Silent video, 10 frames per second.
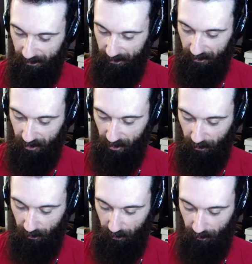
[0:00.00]
So
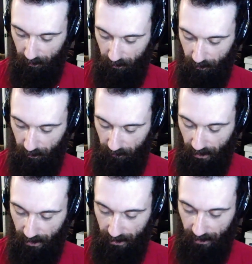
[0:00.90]
we find
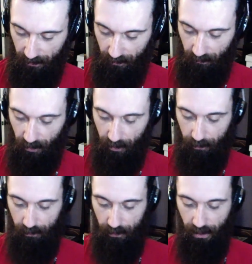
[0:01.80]
out from the
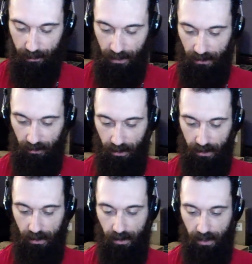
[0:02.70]
Eye Patch Lady
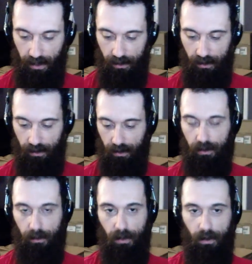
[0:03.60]
that the
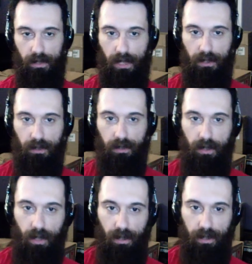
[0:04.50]
boat is actually
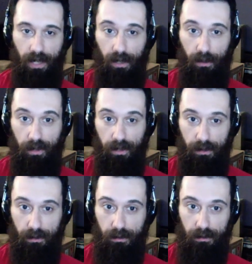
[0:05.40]
hauling heroin,
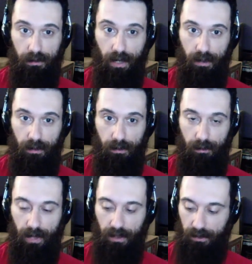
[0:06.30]
not
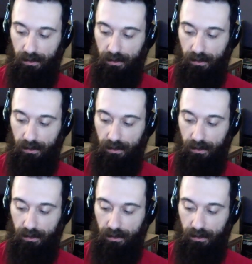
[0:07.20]
medicine.